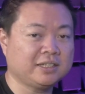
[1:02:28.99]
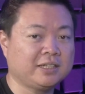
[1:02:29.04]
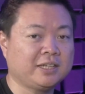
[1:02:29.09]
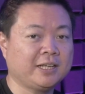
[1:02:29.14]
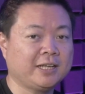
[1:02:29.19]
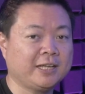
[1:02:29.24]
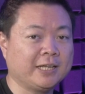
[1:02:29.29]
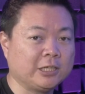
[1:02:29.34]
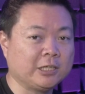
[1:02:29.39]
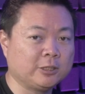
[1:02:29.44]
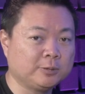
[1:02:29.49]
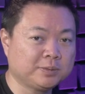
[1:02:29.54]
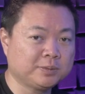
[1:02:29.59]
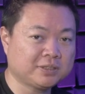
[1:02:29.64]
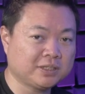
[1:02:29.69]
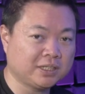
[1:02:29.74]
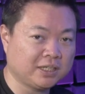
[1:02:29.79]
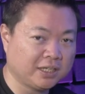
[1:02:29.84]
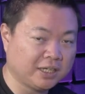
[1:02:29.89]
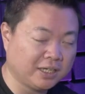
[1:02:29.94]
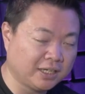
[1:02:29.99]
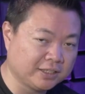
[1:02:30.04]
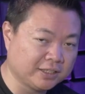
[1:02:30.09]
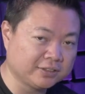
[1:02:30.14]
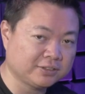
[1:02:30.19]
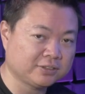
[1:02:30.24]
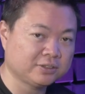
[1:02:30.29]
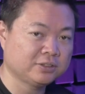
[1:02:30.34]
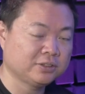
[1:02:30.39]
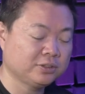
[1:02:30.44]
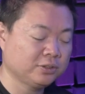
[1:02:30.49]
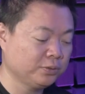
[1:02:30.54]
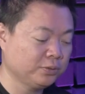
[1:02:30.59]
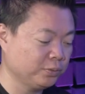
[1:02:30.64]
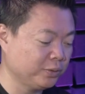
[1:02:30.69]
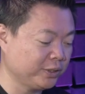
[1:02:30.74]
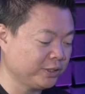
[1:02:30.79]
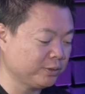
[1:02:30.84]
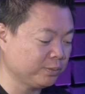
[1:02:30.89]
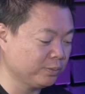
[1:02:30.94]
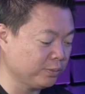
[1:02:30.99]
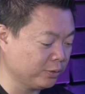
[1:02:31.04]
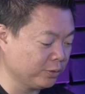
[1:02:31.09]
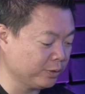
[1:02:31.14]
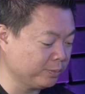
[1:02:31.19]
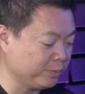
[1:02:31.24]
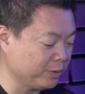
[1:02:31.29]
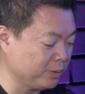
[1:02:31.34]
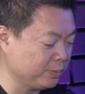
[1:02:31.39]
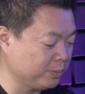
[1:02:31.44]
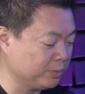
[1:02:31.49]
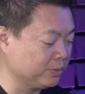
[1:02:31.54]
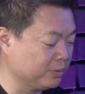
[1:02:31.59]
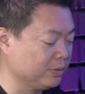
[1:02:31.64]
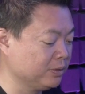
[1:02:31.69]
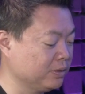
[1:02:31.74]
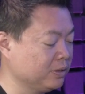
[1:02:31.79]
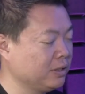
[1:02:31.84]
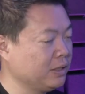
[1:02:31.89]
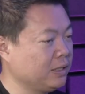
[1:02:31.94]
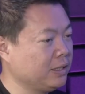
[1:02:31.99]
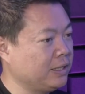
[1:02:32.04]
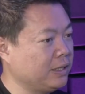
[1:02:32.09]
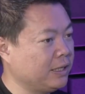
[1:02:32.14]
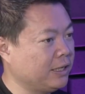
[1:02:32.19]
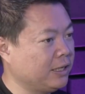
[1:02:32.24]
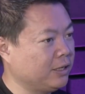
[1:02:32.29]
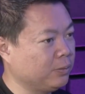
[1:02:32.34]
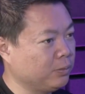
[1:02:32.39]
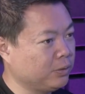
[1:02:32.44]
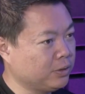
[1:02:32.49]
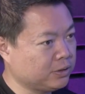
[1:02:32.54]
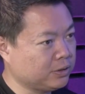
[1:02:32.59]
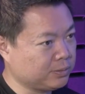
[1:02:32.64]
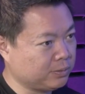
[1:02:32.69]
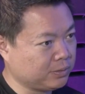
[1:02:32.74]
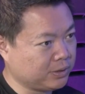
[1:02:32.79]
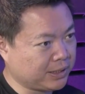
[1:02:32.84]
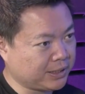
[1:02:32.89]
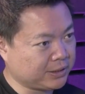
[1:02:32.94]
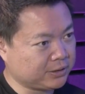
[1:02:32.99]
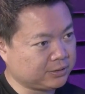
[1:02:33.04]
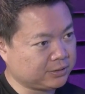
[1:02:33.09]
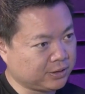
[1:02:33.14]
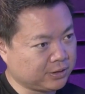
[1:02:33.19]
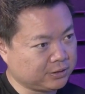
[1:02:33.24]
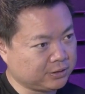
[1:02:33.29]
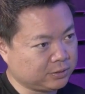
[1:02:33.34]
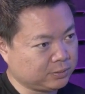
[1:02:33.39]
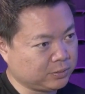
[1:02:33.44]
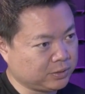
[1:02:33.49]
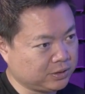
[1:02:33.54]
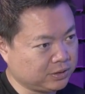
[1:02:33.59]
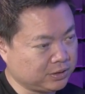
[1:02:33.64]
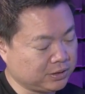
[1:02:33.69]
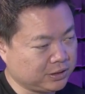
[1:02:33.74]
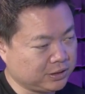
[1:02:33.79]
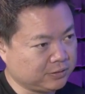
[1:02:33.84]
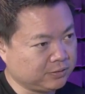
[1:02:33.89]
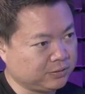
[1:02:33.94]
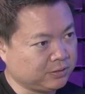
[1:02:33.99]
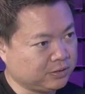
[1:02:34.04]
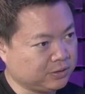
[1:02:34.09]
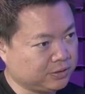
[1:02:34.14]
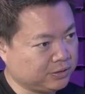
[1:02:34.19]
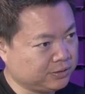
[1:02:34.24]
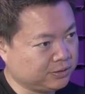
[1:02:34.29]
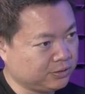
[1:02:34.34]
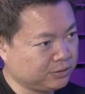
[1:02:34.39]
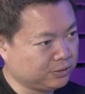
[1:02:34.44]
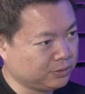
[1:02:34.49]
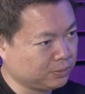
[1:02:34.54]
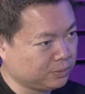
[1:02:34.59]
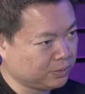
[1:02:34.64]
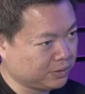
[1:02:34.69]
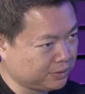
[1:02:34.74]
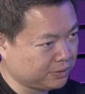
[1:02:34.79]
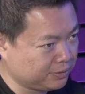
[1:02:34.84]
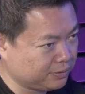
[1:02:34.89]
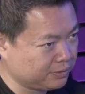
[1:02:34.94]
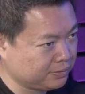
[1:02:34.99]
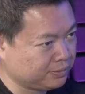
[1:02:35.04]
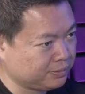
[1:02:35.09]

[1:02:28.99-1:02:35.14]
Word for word: It helps us reach more people. Uh, what are some last thoughts you want to leave the listeners with?